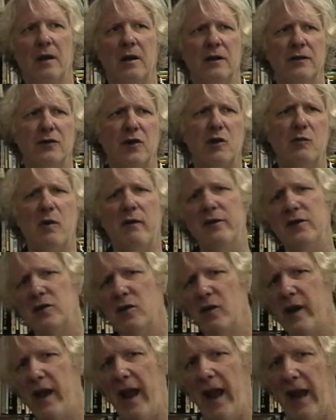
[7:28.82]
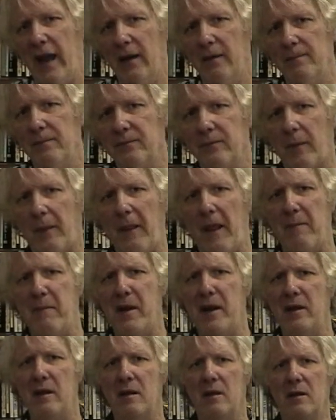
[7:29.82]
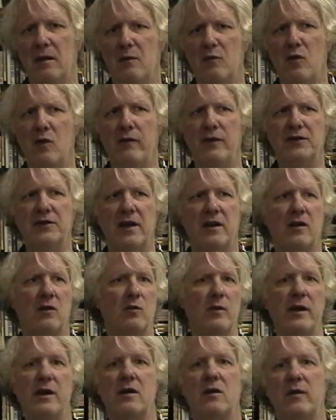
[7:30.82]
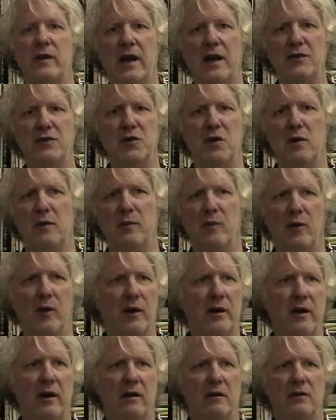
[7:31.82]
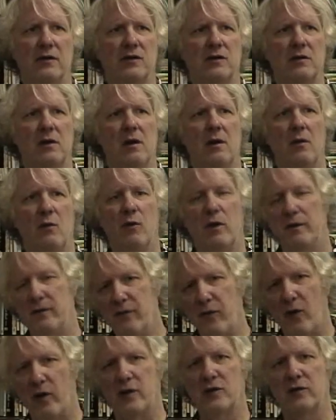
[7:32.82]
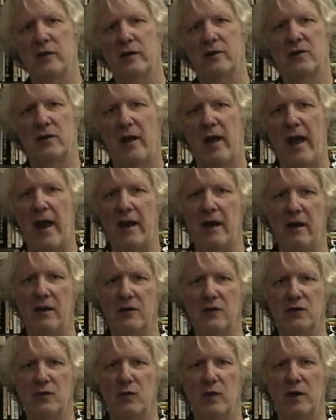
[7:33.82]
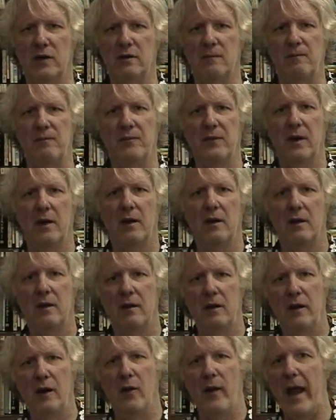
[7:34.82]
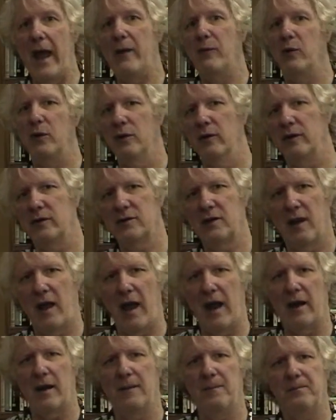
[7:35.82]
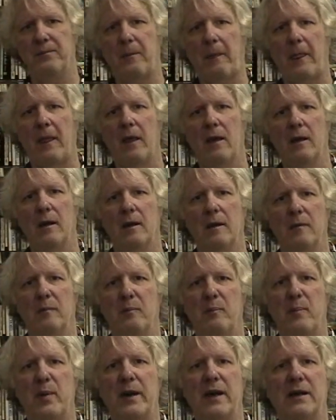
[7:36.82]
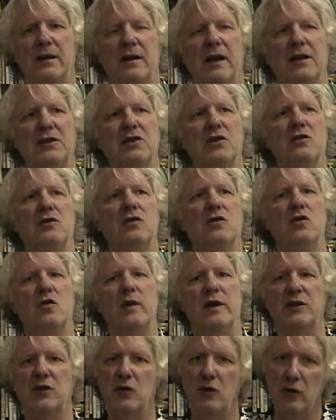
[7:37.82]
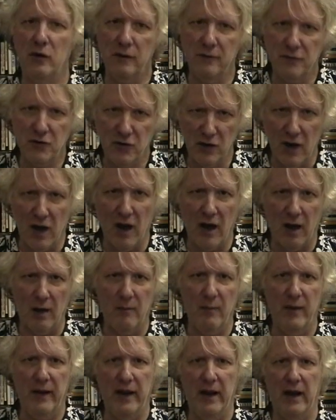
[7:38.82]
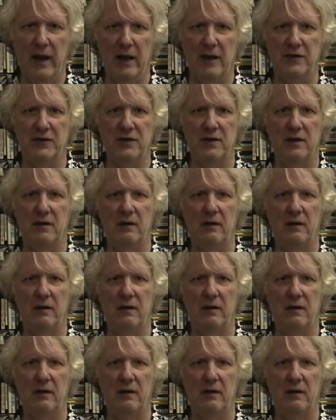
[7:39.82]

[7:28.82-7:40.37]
So the movie's okay. I mean, the movie's like a recreation of the book. Here's what Forks looks like. Here's what, Edward looks like. But it doesn't do as good of job as